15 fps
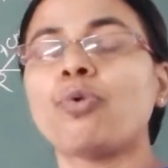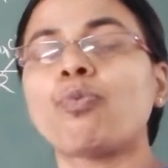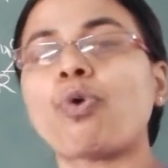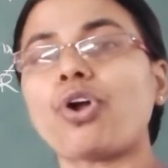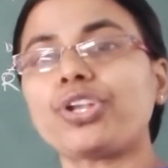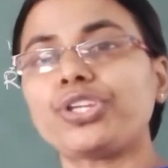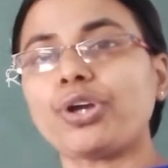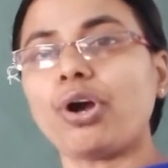
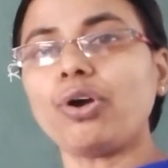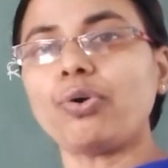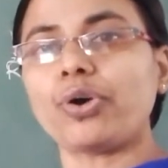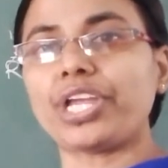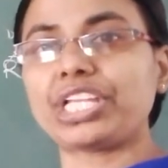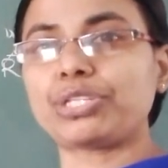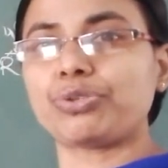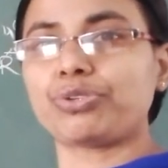what you are
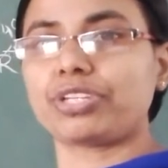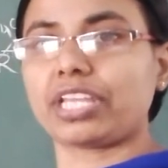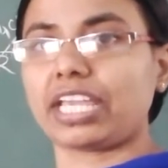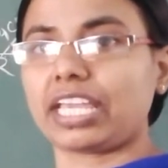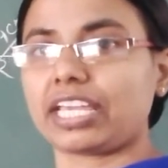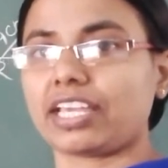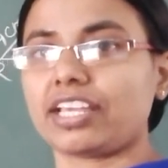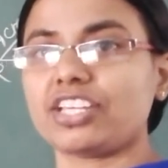going to
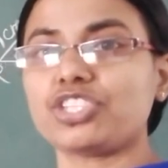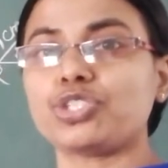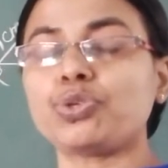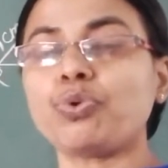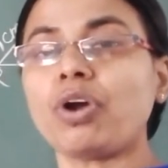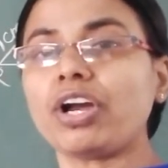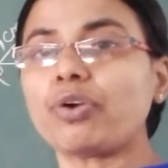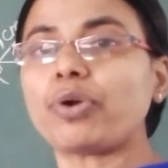take is,
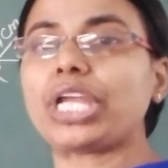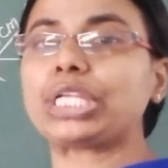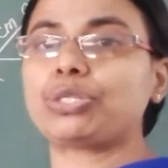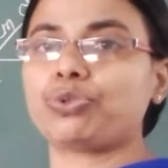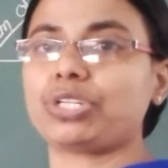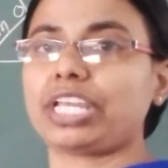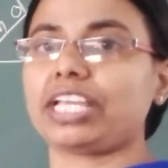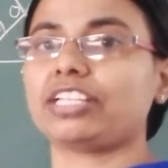you are going
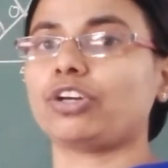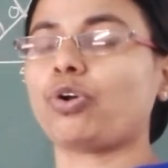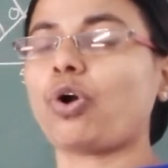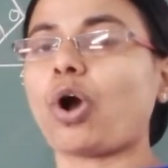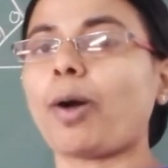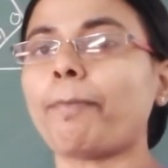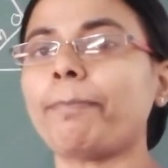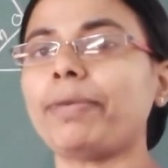to take the
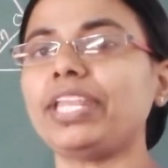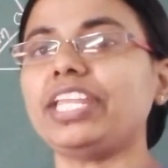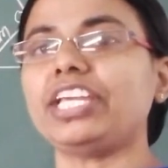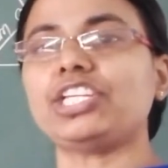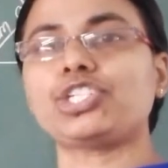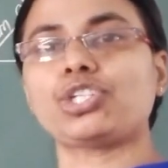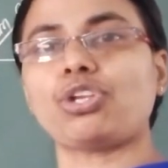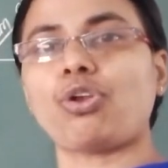
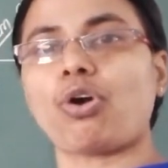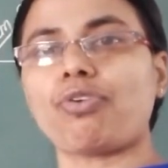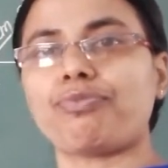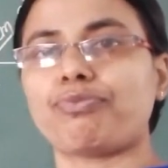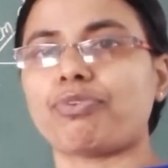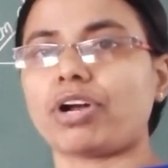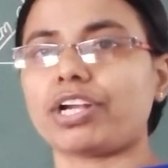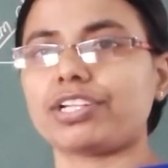combination
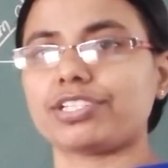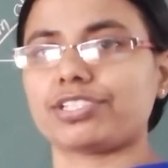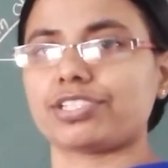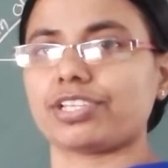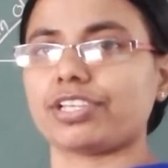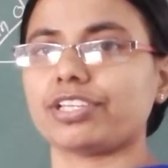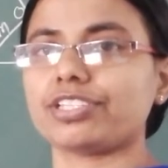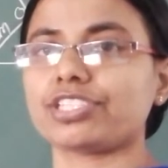of
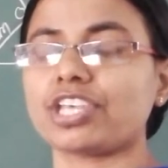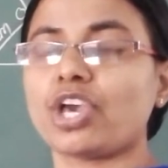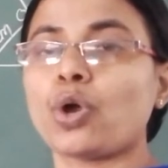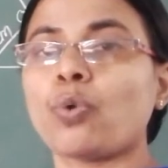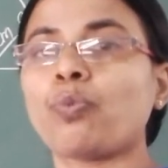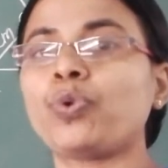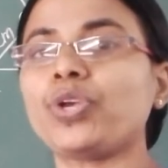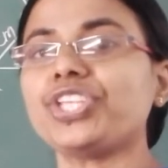vertices
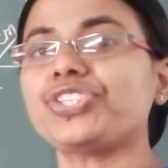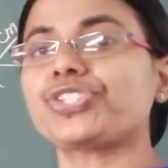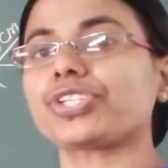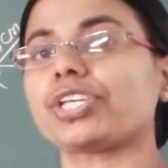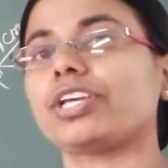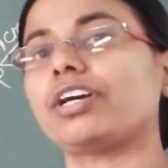which